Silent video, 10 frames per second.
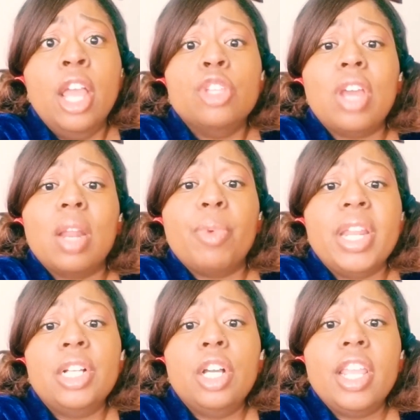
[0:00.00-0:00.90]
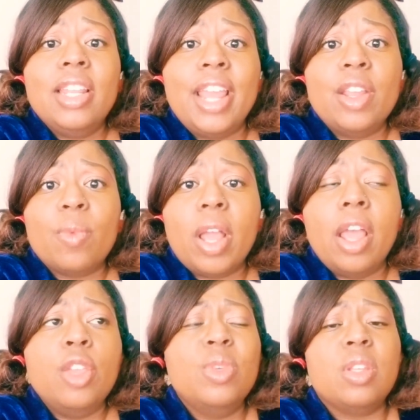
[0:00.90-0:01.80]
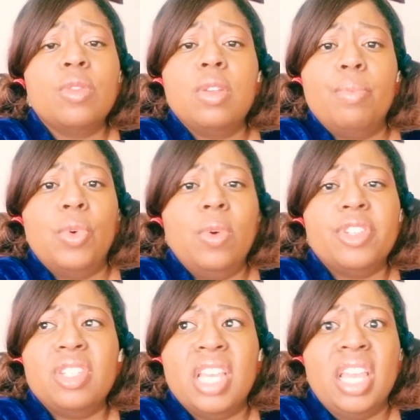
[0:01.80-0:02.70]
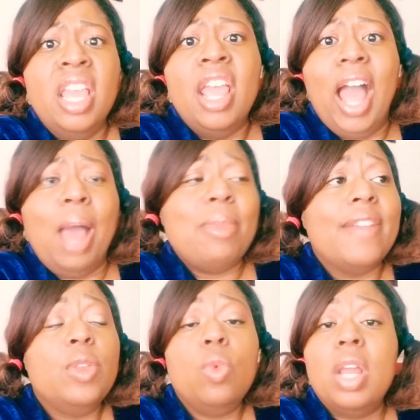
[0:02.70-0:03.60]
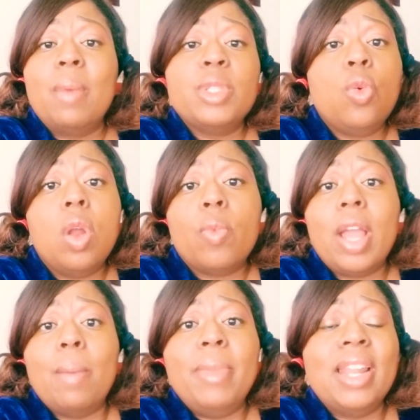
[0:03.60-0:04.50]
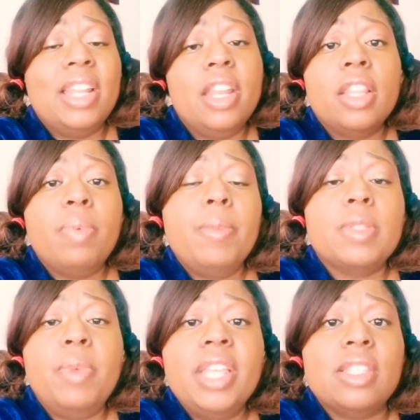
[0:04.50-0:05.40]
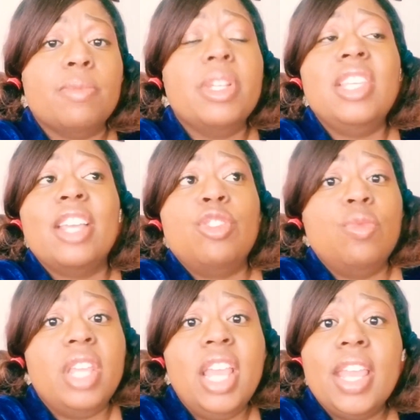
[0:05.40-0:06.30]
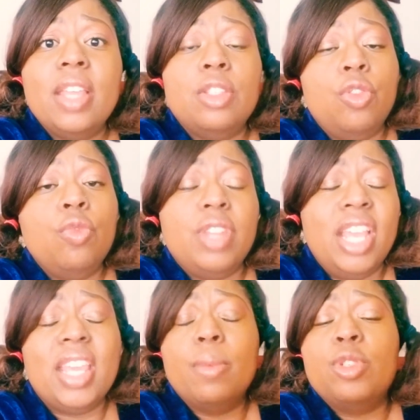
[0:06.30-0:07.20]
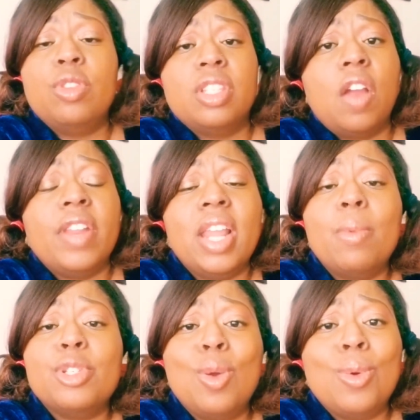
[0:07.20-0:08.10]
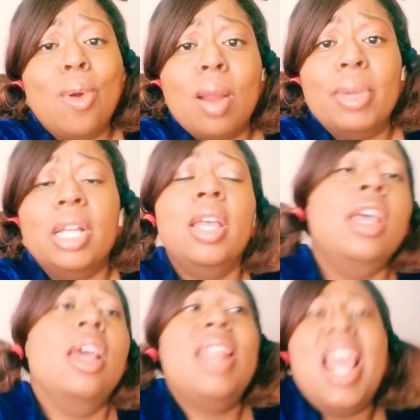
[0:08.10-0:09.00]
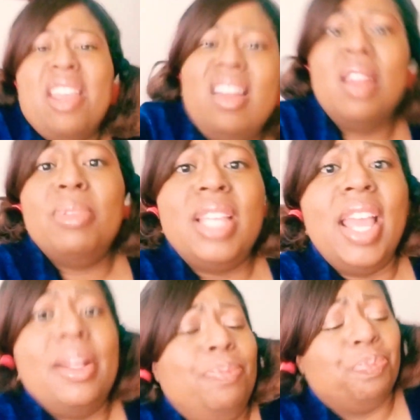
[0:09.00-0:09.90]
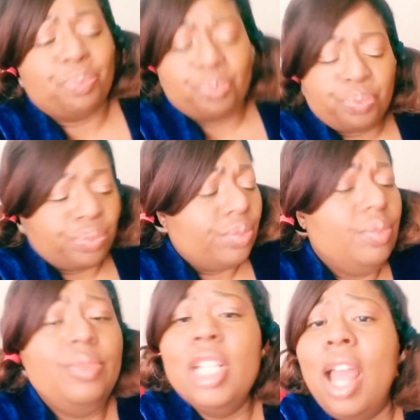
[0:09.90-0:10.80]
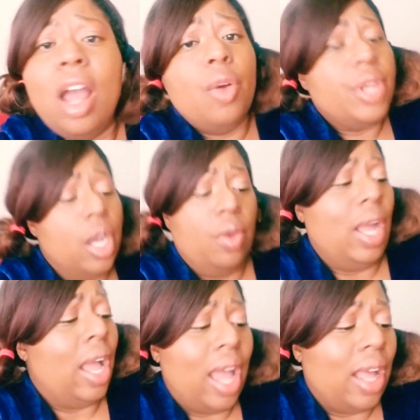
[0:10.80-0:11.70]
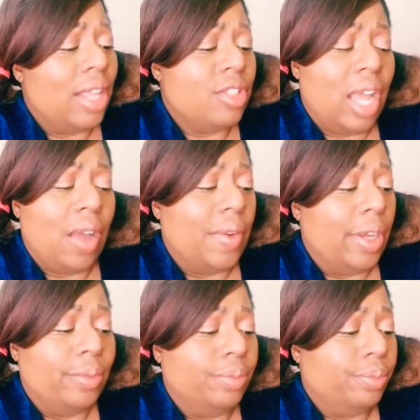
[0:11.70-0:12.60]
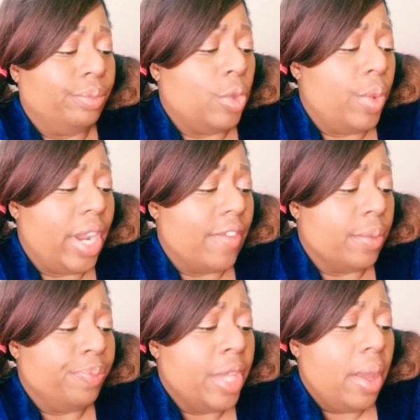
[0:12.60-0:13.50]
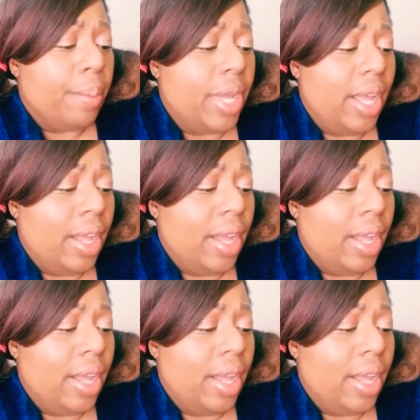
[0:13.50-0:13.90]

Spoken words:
trying to bring the cookie lady around, and you was on some bullshit. I'm not the one that was going around meddling in other people's business, but yes, you did get what you deserved, and that was your karma. Like, you know what I'm saying? I don't know. I don't know, but whatever. But